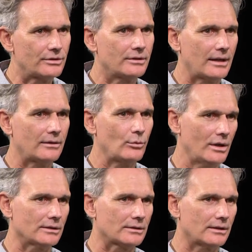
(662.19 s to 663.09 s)
to your dad
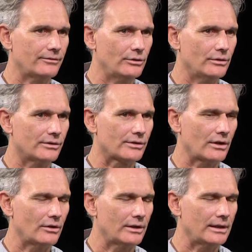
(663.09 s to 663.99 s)
once a few years
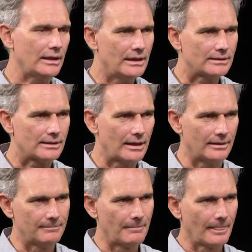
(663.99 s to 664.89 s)
ago, and he
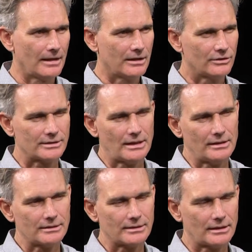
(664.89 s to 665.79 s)
said, it's not
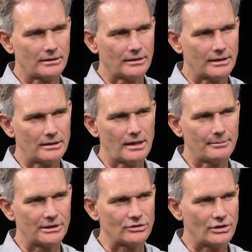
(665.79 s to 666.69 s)
necessarily
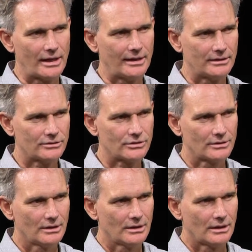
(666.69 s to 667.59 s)
climate change,
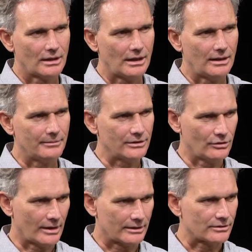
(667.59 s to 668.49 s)
and
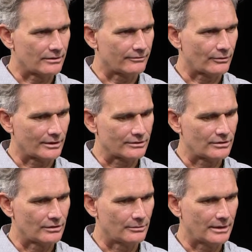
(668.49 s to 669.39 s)
you had a term for it
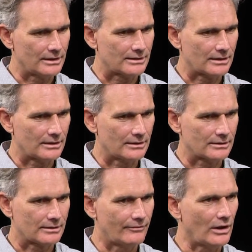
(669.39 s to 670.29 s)
too, but he said
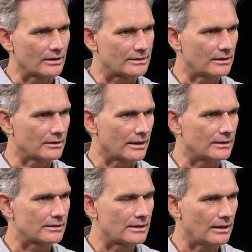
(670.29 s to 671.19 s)
it's the volatility,
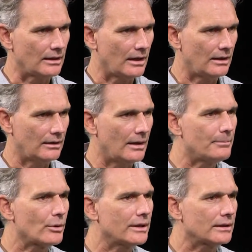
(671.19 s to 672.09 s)
it's the
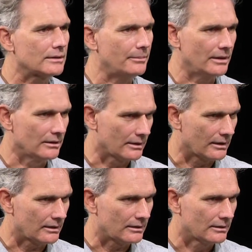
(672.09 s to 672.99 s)

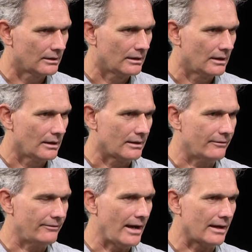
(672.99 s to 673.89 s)
unpredictability, the
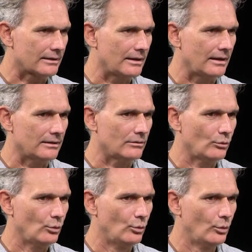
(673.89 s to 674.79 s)
fact that
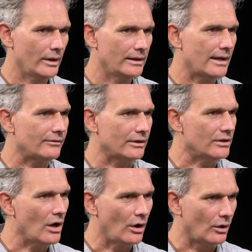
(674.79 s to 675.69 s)
we never
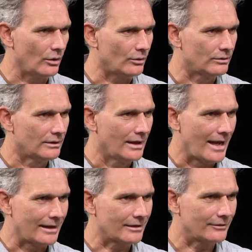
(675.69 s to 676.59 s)
know.
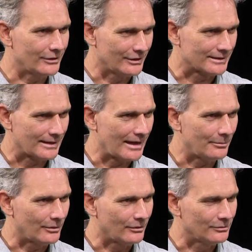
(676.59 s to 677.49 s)
And I'll give you an
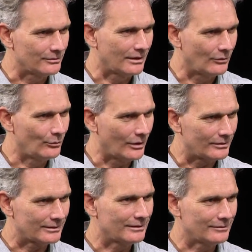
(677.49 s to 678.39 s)
example.
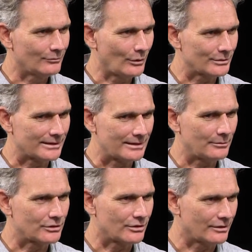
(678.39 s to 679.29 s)
What was the
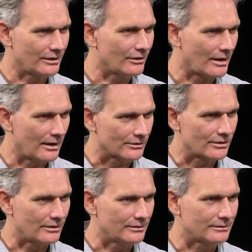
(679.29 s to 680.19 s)
temperature at your house
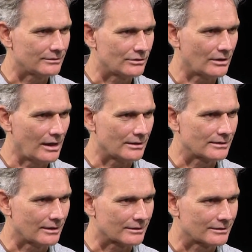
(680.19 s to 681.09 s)
on July
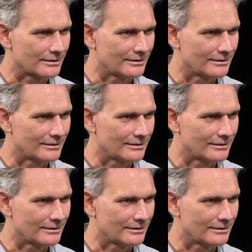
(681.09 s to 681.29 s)
6th?